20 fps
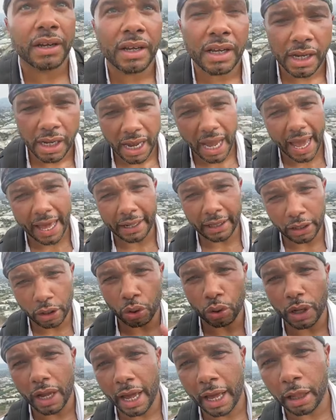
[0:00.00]
add a little
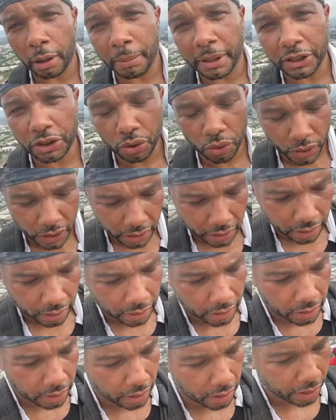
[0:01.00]
element to it.
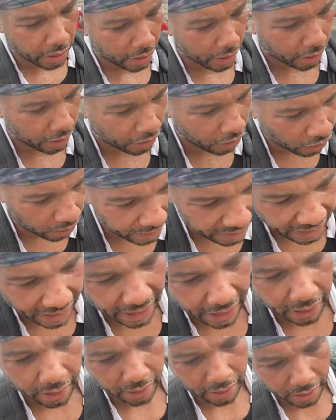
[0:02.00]
You know what I'm saying?
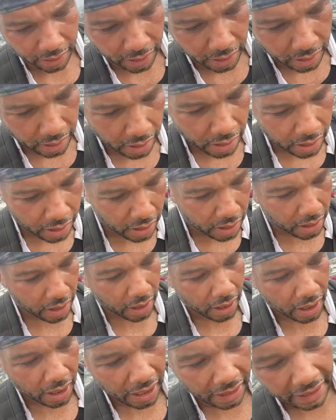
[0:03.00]

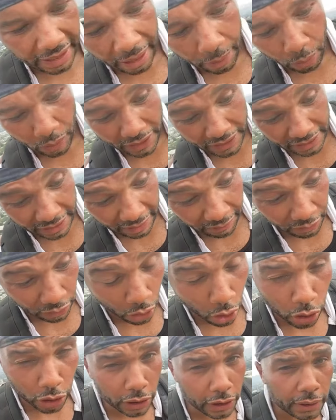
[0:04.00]
And then I'm resting even
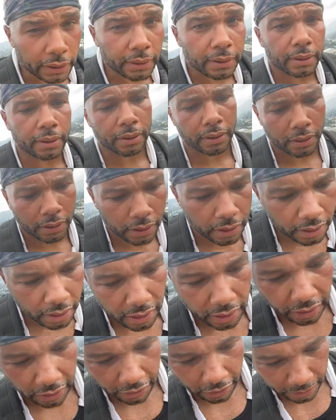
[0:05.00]
longer.
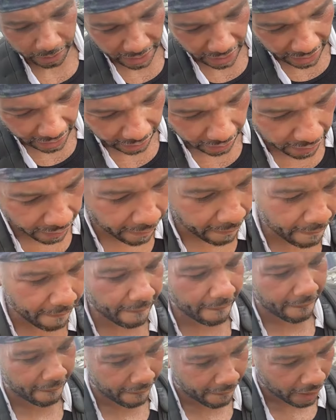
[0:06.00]
You know what I'm saying?
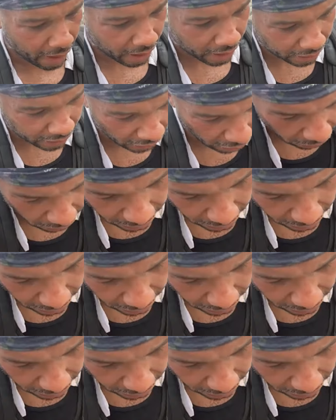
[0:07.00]
So